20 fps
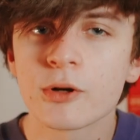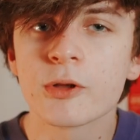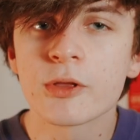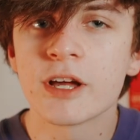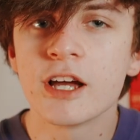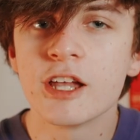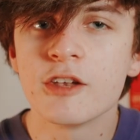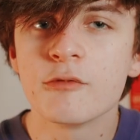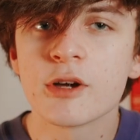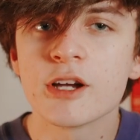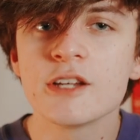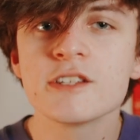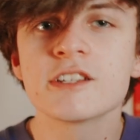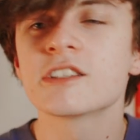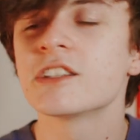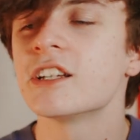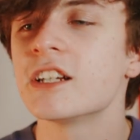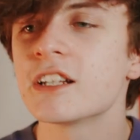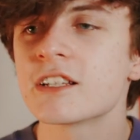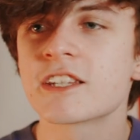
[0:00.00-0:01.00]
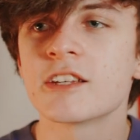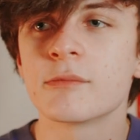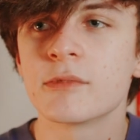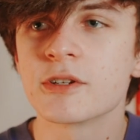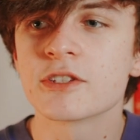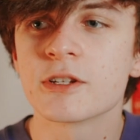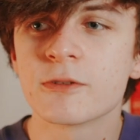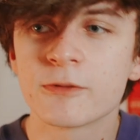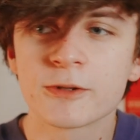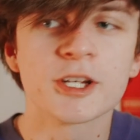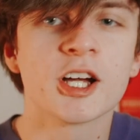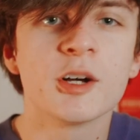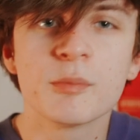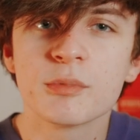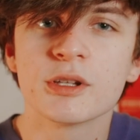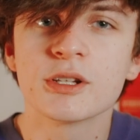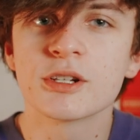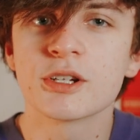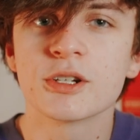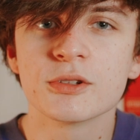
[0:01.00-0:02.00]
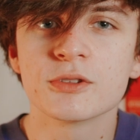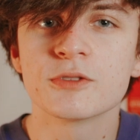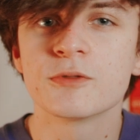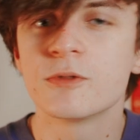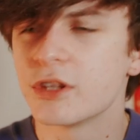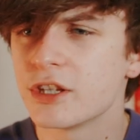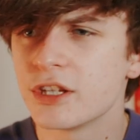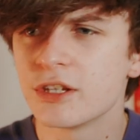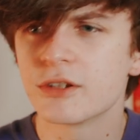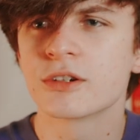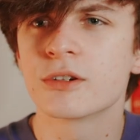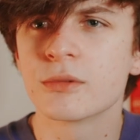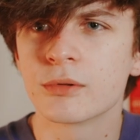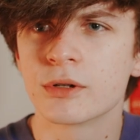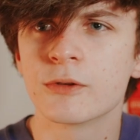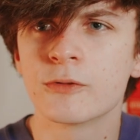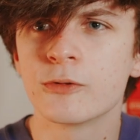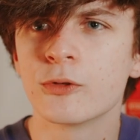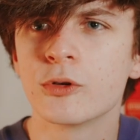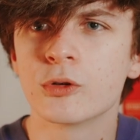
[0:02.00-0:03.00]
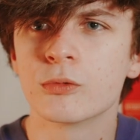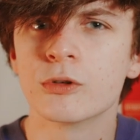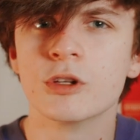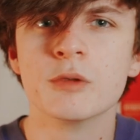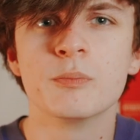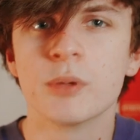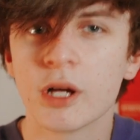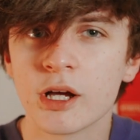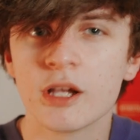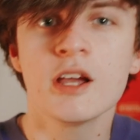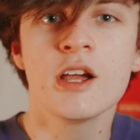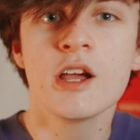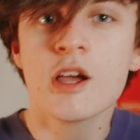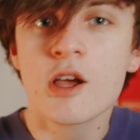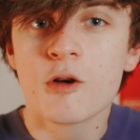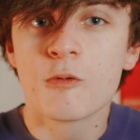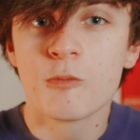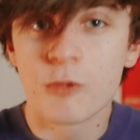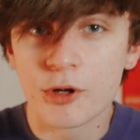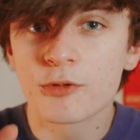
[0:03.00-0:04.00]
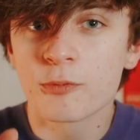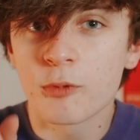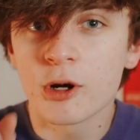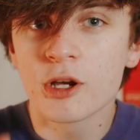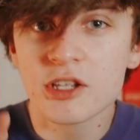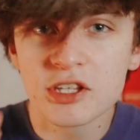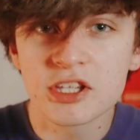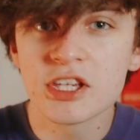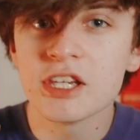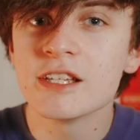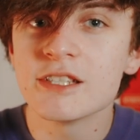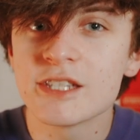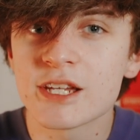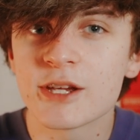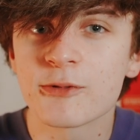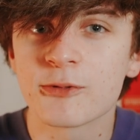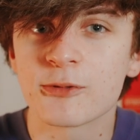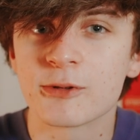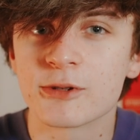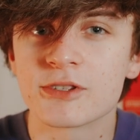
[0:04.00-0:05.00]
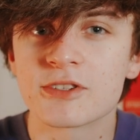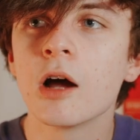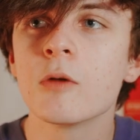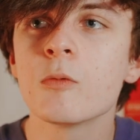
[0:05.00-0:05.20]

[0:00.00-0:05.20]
all that in mind, I'd like to set myself a couple of goals for the year going forward, but with one key difference.